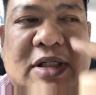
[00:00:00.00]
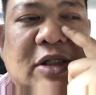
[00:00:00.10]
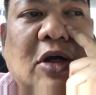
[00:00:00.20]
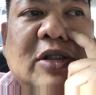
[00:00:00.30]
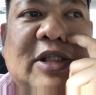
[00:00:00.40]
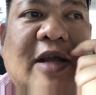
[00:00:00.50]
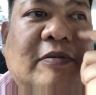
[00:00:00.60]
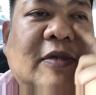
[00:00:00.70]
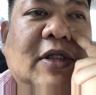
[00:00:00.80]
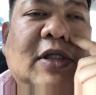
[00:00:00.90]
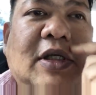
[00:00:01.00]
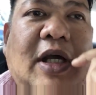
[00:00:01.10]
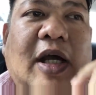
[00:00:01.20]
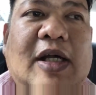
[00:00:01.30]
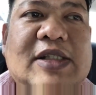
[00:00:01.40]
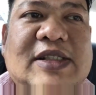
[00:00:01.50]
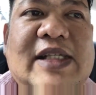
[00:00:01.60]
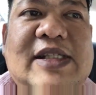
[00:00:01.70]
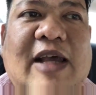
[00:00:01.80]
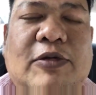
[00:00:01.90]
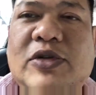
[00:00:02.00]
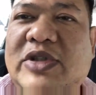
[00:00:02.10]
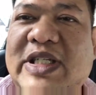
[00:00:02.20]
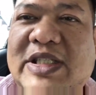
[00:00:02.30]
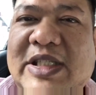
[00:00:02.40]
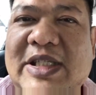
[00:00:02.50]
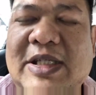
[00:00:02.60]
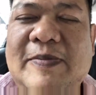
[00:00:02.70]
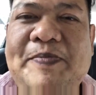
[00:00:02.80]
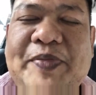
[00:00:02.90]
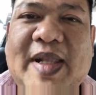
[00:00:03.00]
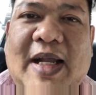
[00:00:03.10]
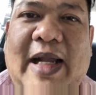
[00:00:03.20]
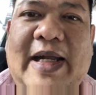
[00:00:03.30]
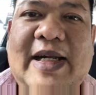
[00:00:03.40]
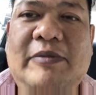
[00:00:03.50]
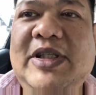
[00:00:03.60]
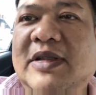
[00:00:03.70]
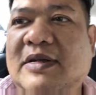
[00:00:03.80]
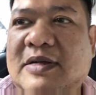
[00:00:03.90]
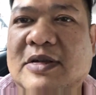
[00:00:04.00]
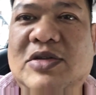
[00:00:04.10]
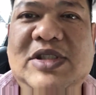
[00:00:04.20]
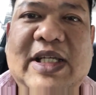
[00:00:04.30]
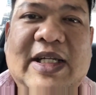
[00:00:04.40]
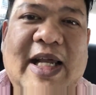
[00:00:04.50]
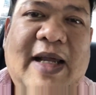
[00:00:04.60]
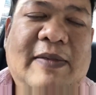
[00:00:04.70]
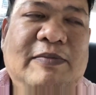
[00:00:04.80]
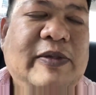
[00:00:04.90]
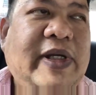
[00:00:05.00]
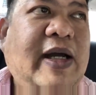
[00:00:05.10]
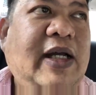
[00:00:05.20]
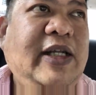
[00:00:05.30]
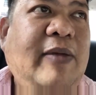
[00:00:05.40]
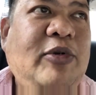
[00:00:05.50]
a long time, since iPhone 3G, and I've been using them, their